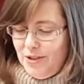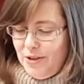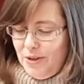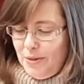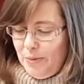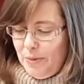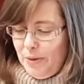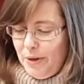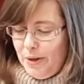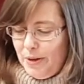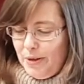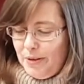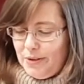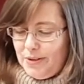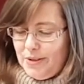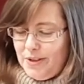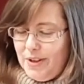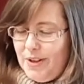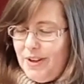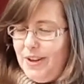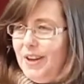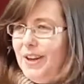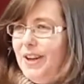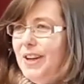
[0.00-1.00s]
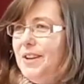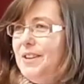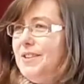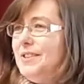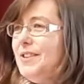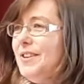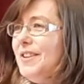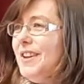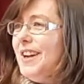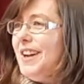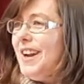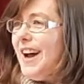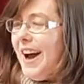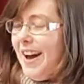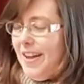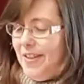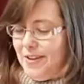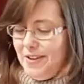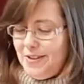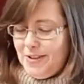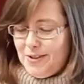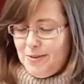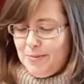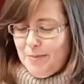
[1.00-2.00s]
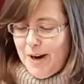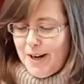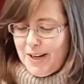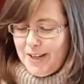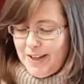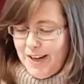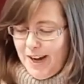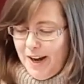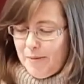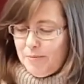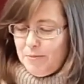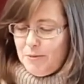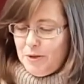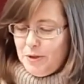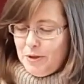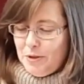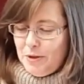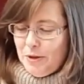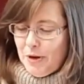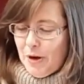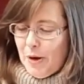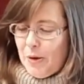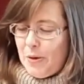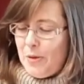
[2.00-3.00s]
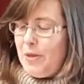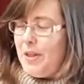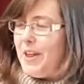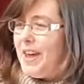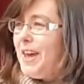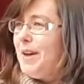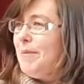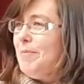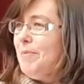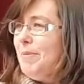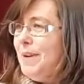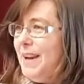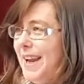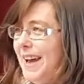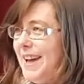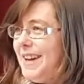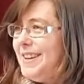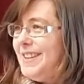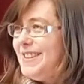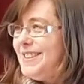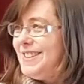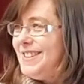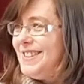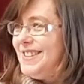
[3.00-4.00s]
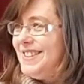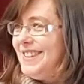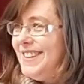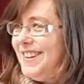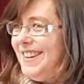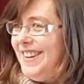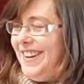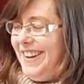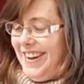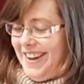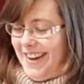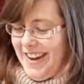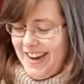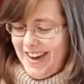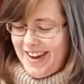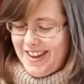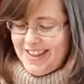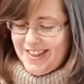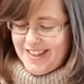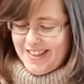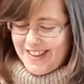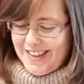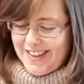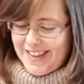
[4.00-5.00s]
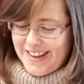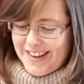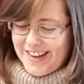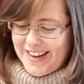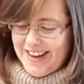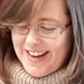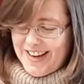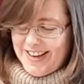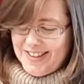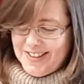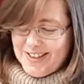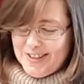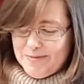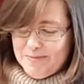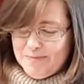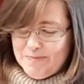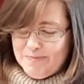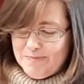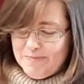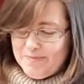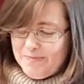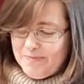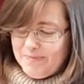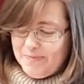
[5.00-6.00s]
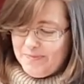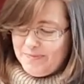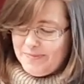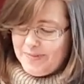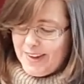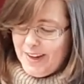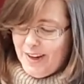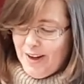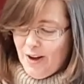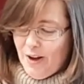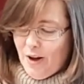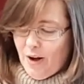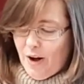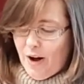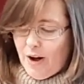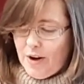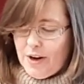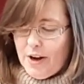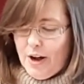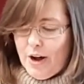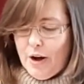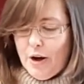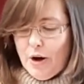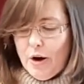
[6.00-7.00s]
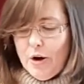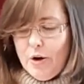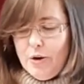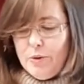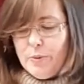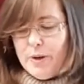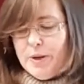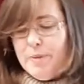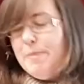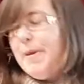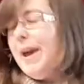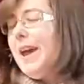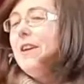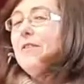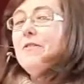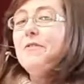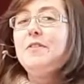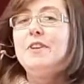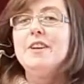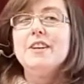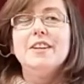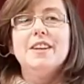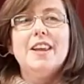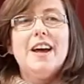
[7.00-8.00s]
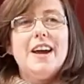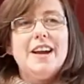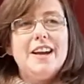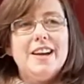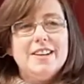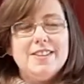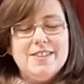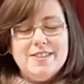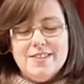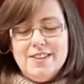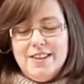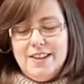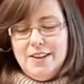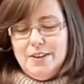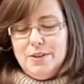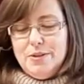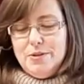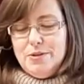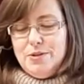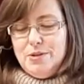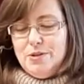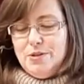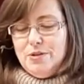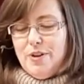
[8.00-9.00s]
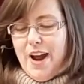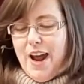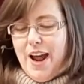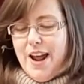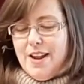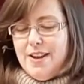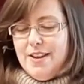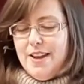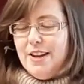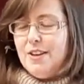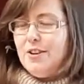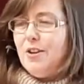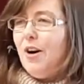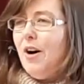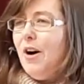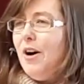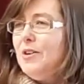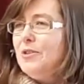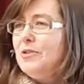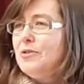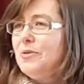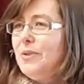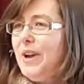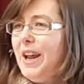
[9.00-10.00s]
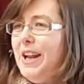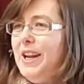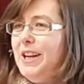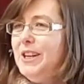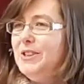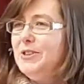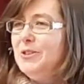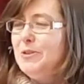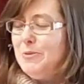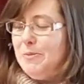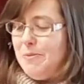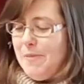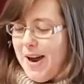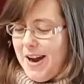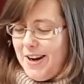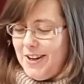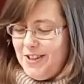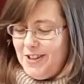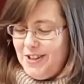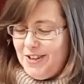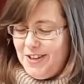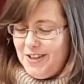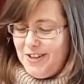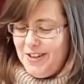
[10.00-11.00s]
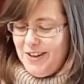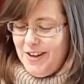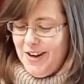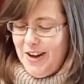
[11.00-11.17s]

the world so that others might come to know their place in the kingdom. On our own, we may feel like a single strand that can't really do much,